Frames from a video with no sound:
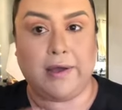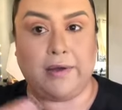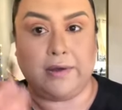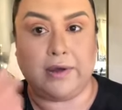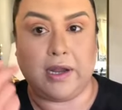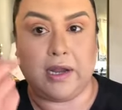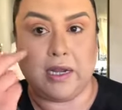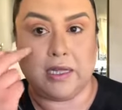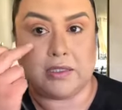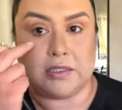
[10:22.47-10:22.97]
and
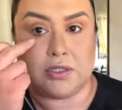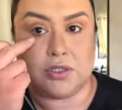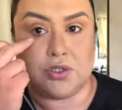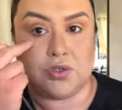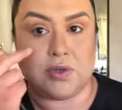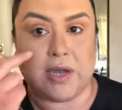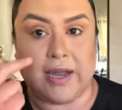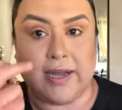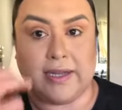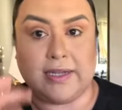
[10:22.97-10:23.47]
I like to
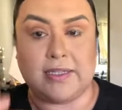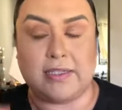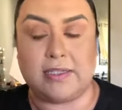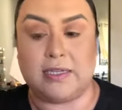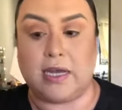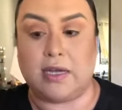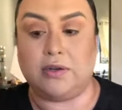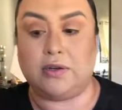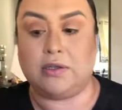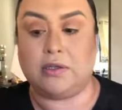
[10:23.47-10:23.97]
drag it
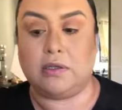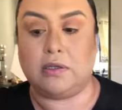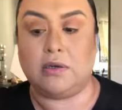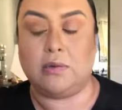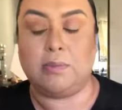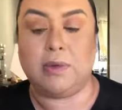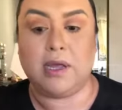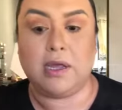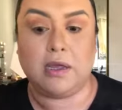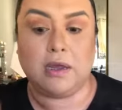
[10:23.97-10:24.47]
down a little
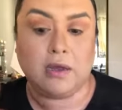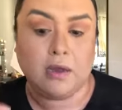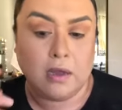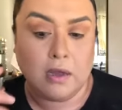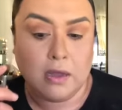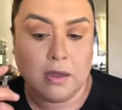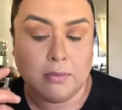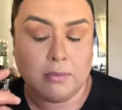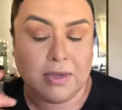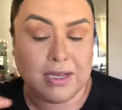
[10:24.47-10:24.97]
bit
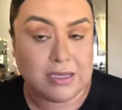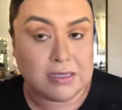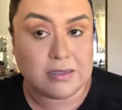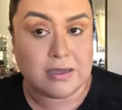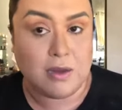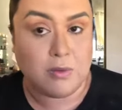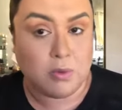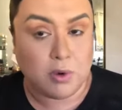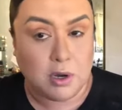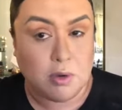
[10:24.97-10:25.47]
because I
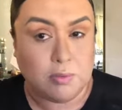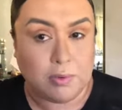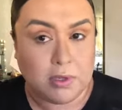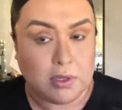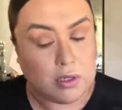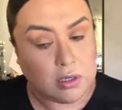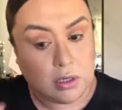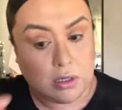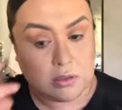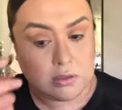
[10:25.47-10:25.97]
wear really
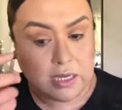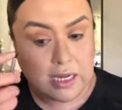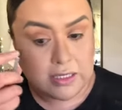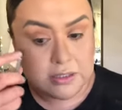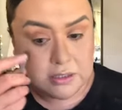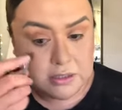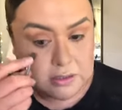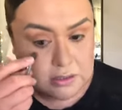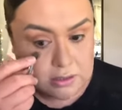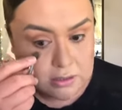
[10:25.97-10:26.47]
long
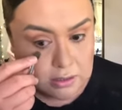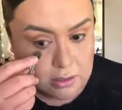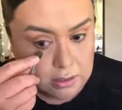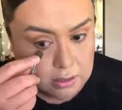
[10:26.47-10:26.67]
lashes.